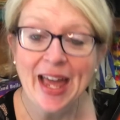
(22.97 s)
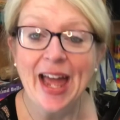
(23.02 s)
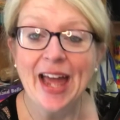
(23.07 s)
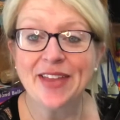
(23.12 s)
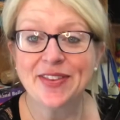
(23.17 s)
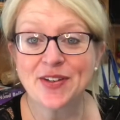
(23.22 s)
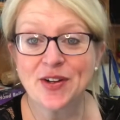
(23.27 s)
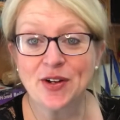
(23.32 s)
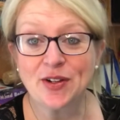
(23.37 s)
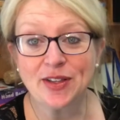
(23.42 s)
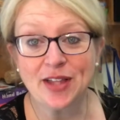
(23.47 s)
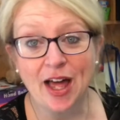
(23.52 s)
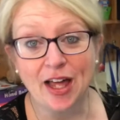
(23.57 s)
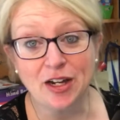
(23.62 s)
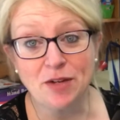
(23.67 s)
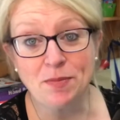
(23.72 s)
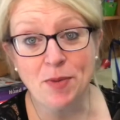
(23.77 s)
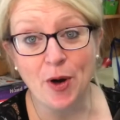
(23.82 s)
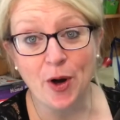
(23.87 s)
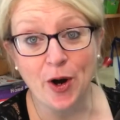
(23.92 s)
and there are a
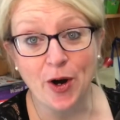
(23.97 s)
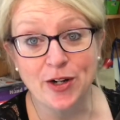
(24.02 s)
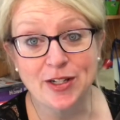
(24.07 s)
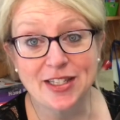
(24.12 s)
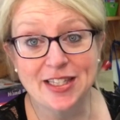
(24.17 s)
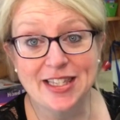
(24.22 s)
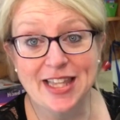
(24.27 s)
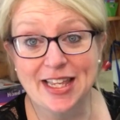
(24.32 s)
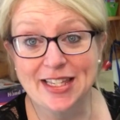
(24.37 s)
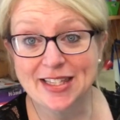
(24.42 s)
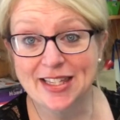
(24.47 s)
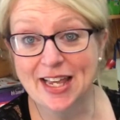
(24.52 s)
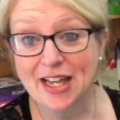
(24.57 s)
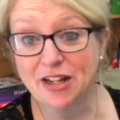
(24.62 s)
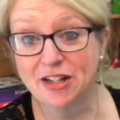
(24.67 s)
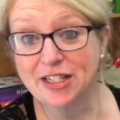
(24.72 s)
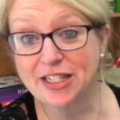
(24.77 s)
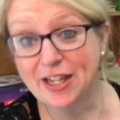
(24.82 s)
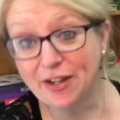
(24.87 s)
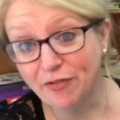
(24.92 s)
lot of parts that
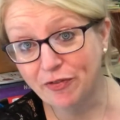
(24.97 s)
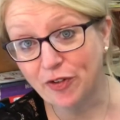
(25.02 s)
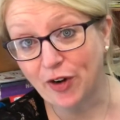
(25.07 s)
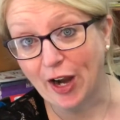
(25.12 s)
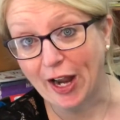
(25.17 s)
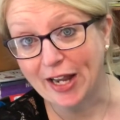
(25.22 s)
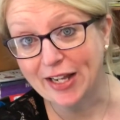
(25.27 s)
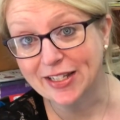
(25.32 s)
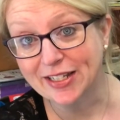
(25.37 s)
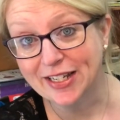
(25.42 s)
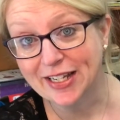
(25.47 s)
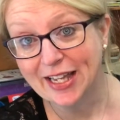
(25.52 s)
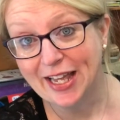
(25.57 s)
sound different?